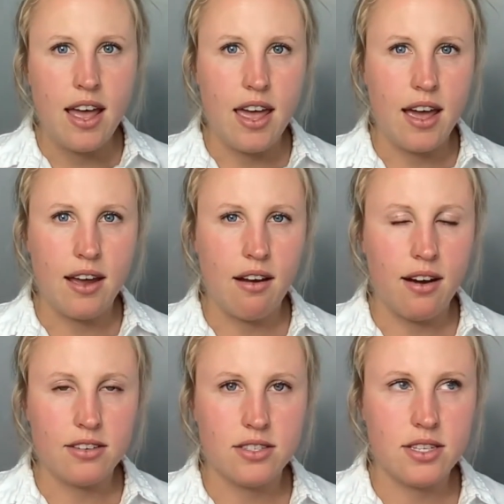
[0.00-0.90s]
And
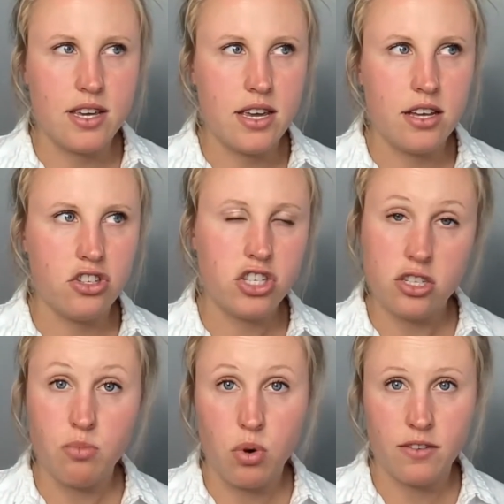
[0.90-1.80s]
honestly, it's
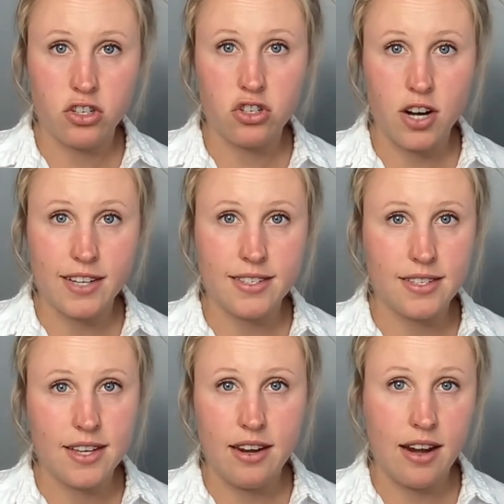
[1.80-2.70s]
just more of a
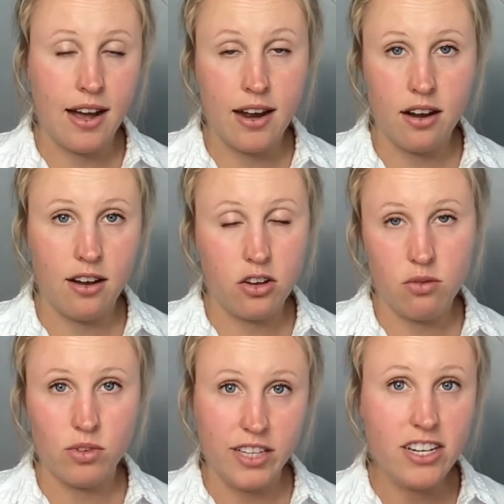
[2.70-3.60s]
stress and not a
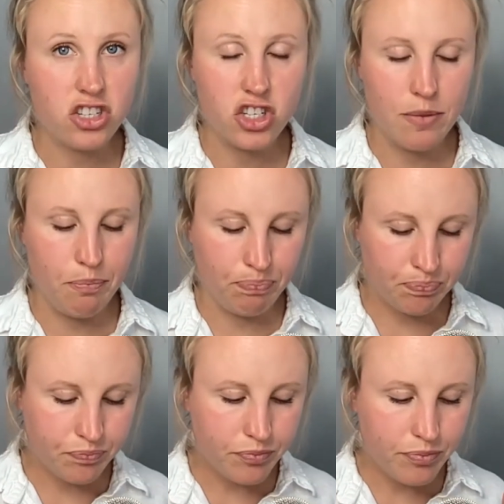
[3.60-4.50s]
good relationship.
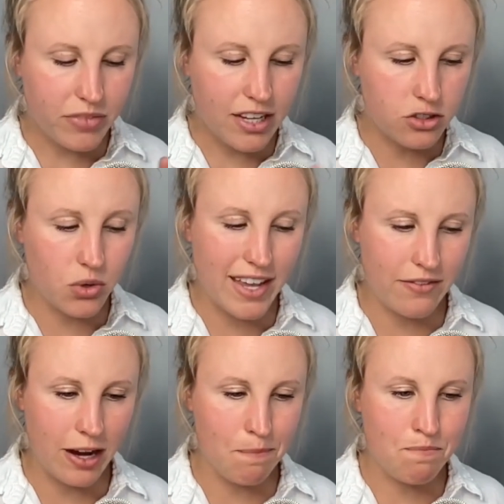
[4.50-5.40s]
So I gave
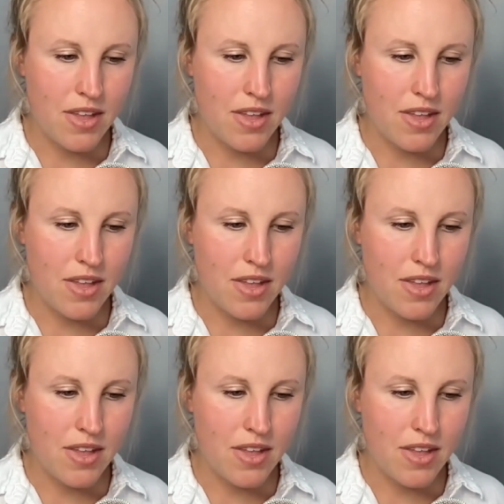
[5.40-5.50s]
it up.